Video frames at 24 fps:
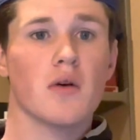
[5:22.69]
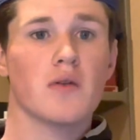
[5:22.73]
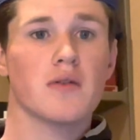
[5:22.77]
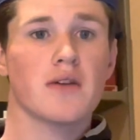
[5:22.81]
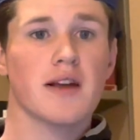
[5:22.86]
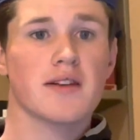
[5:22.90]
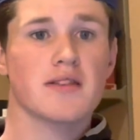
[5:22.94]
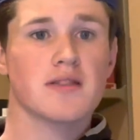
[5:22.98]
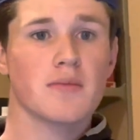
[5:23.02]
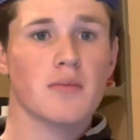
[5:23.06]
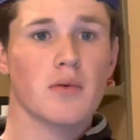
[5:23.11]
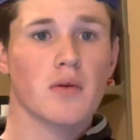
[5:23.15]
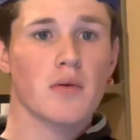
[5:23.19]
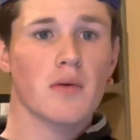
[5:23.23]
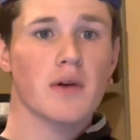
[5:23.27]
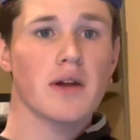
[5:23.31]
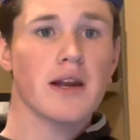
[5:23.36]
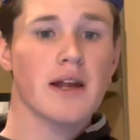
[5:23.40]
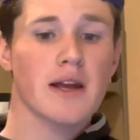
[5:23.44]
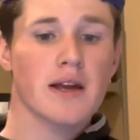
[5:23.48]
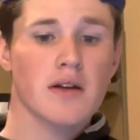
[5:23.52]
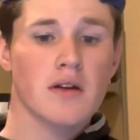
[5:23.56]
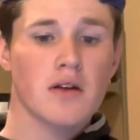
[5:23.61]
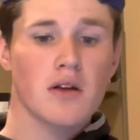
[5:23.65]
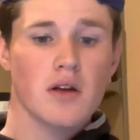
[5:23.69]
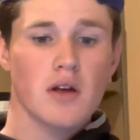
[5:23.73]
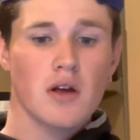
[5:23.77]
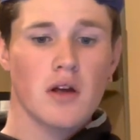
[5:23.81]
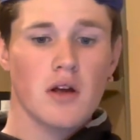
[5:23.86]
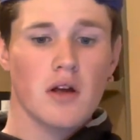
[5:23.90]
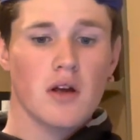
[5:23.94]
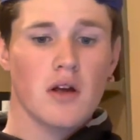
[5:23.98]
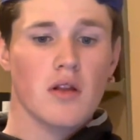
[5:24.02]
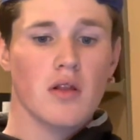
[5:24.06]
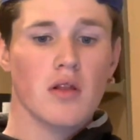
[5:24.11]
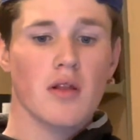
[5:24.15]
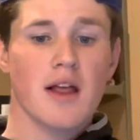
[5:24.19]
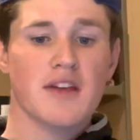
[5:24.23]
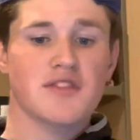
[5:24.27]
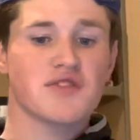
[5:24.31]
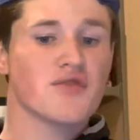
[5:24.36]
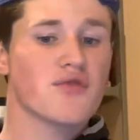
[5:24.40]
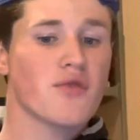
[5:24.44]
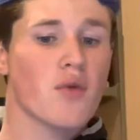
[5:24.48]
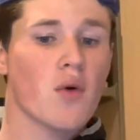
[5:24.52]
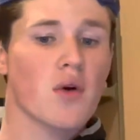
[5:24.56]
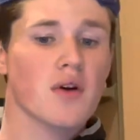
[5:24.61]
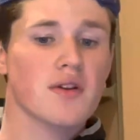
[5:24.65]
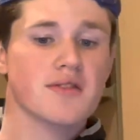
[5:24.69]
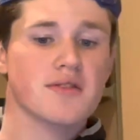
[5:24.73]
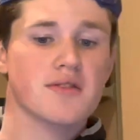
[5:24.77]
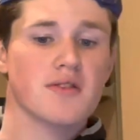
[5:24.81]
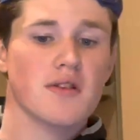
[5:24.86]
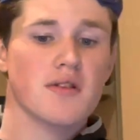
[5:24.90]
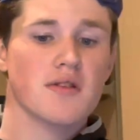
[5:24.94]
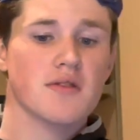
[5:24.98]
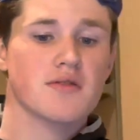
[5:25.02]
decibel reading, less force.